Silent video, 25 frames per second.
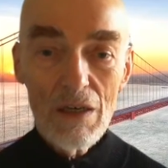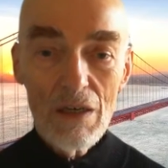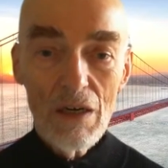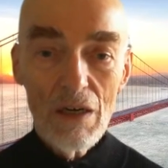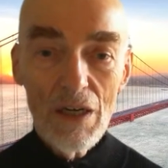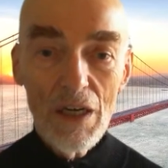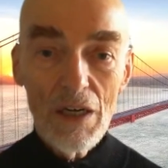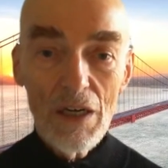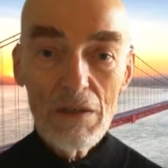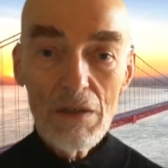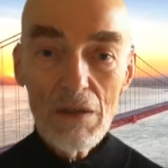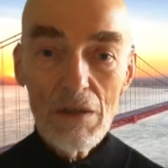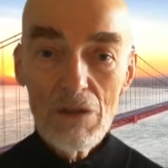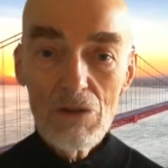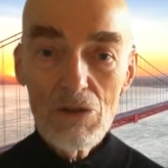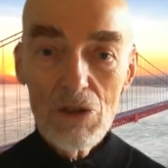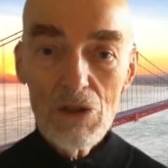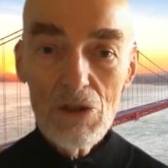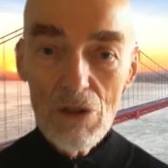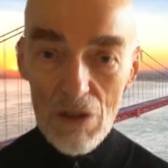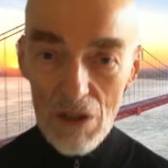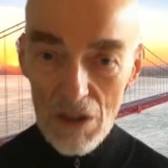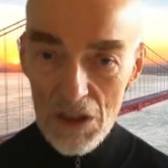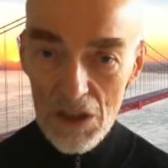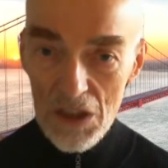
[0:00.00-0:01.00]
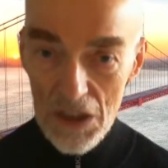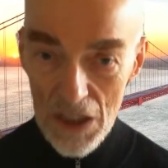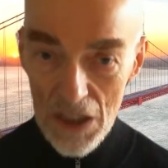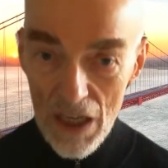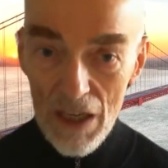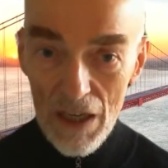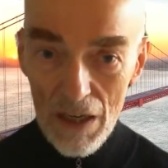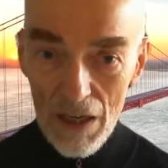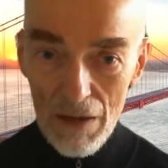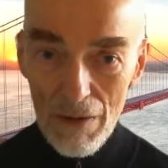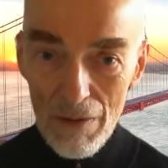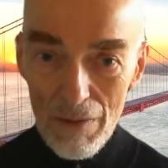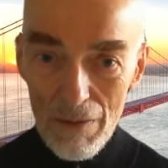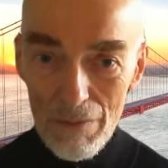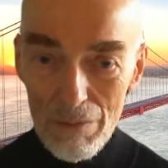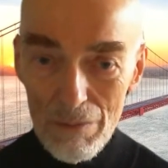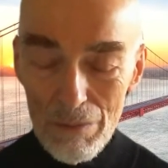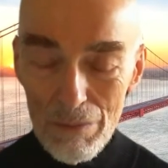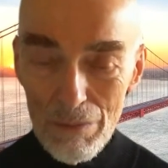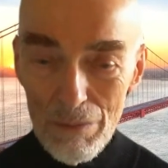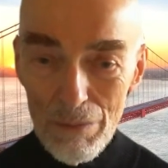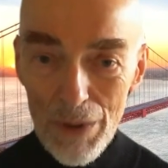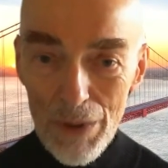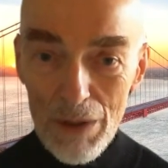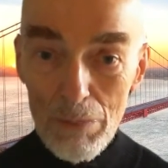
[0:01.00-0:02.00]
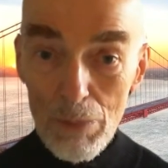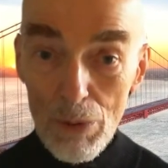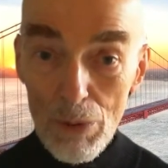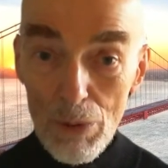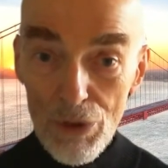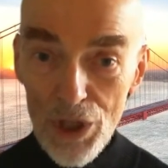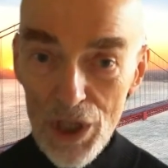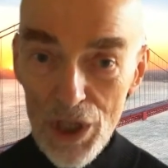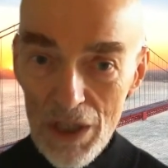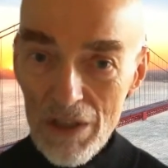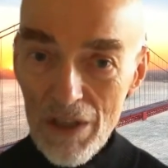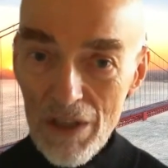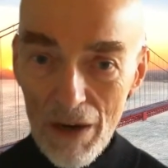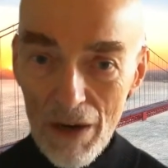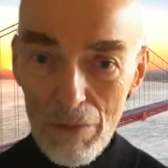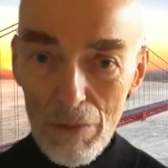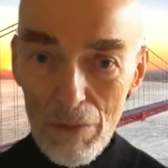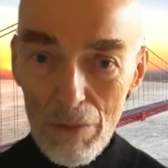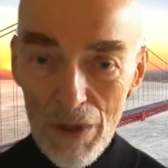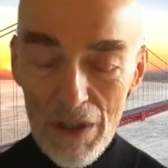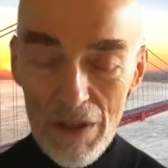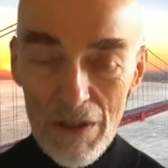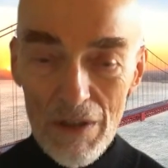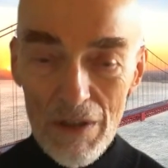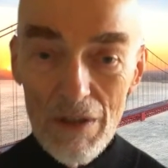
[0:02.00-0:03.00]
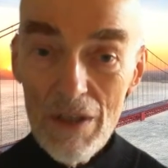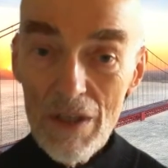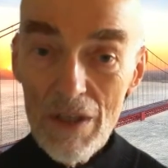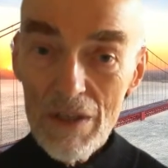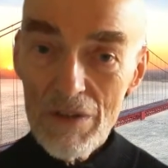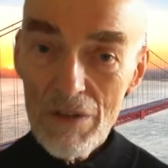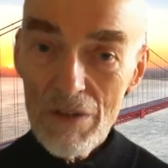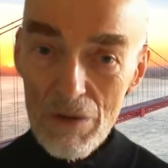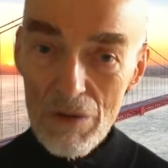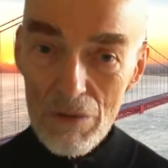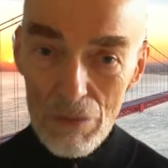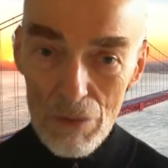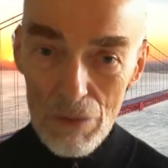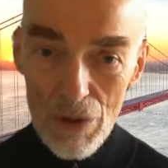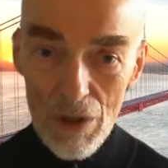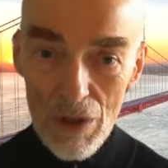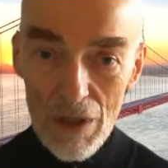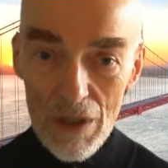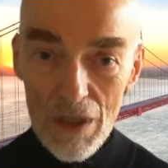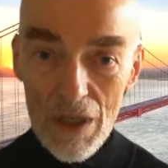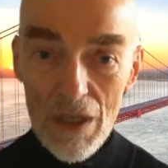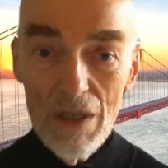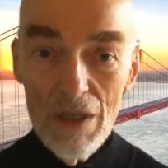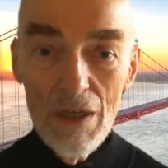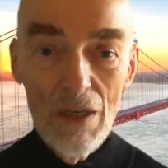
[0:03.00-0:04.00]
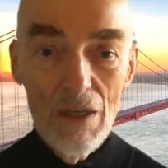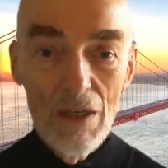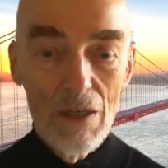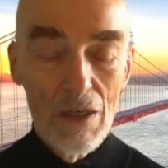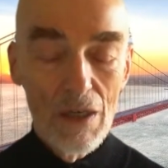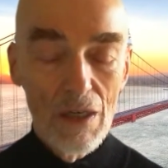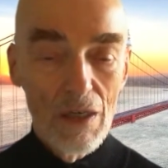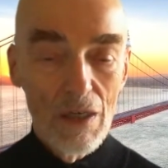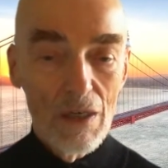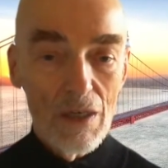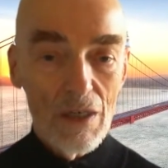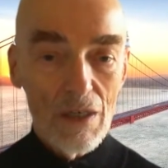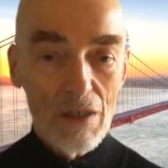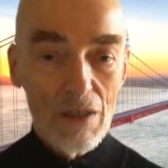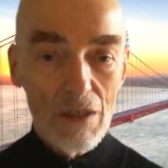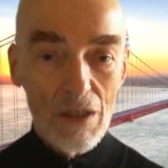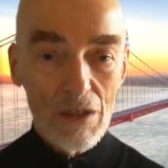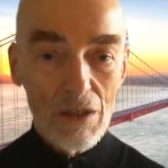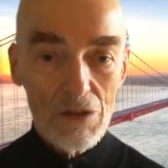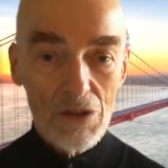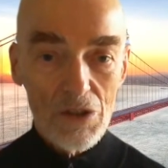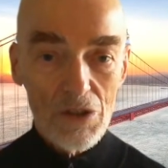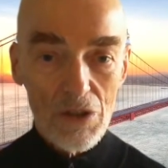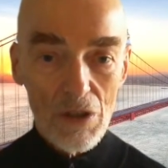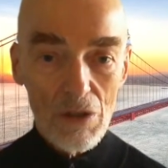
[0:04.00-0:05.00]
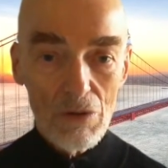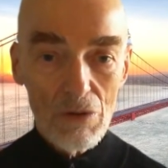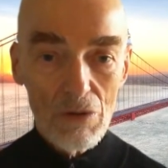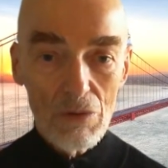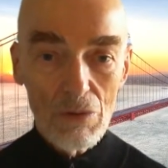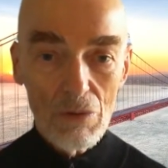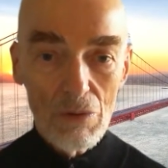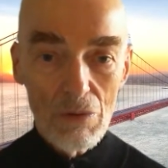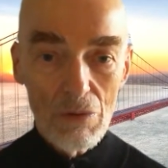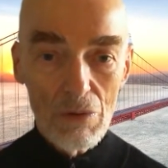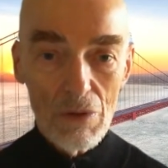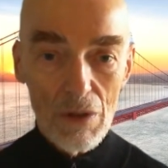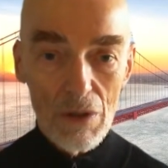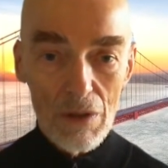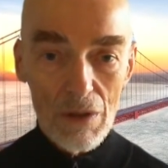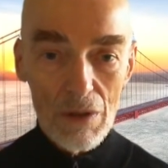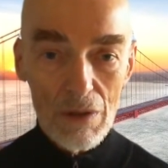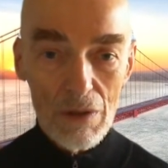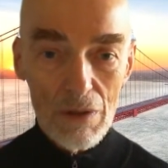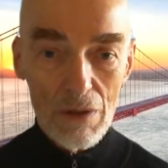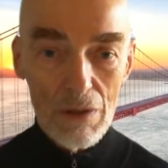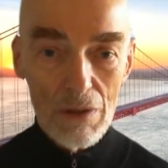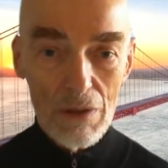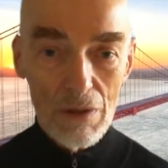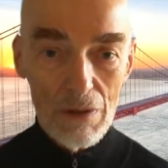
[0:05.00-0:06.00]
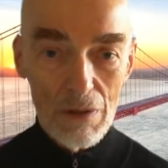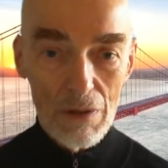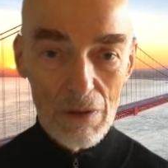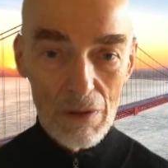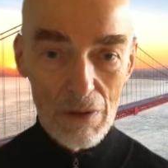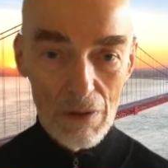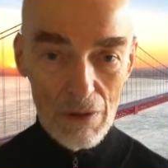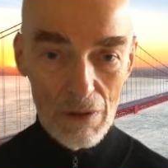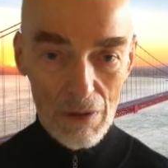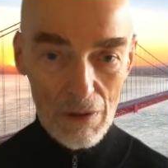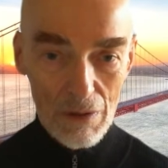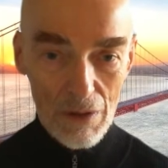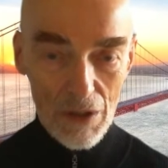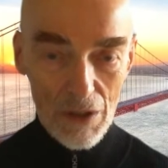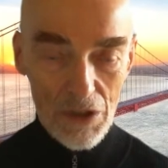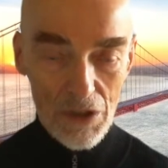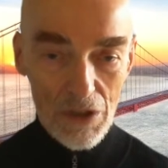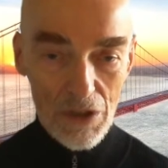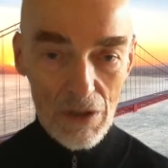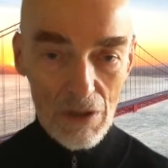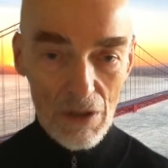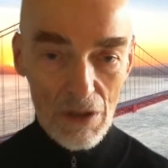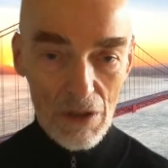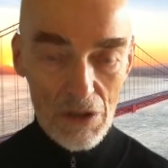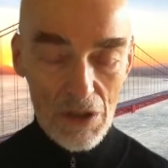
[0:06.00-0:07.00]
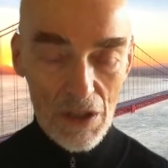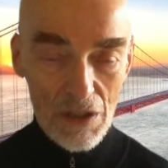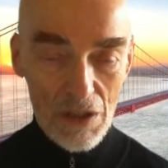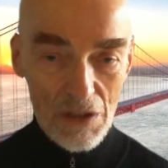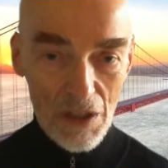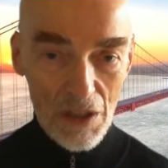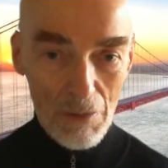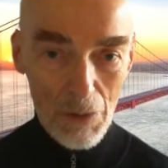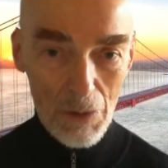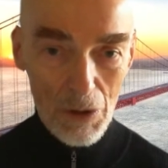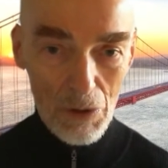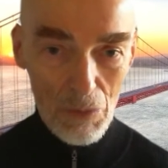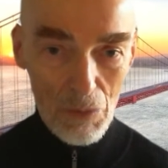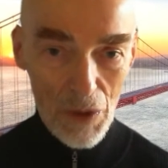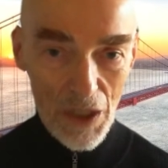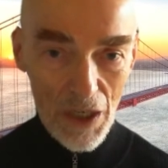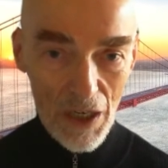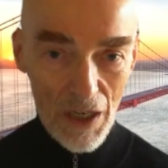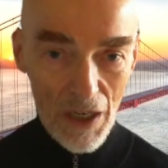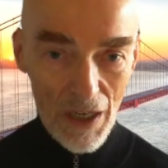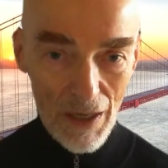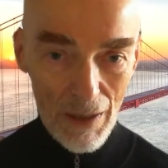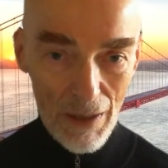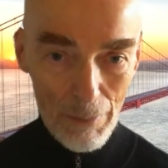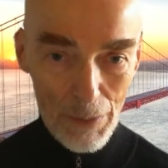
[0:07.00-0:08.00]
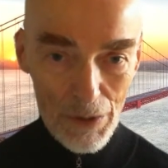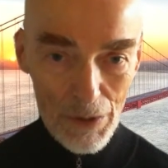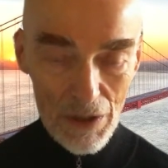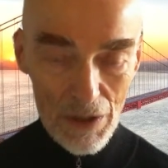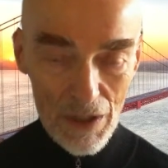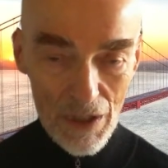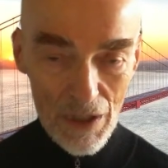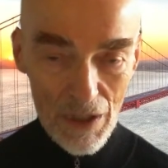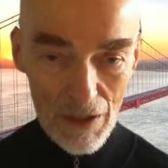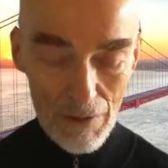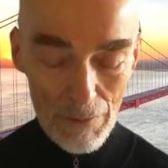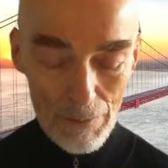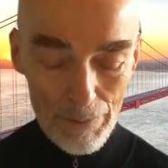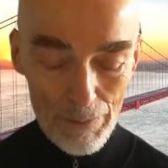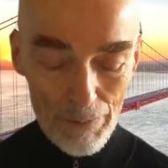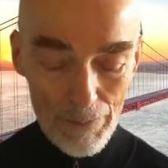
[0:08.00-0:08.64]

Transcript: And to this day, people think that way, and they're wrong. So let's examine what happened then.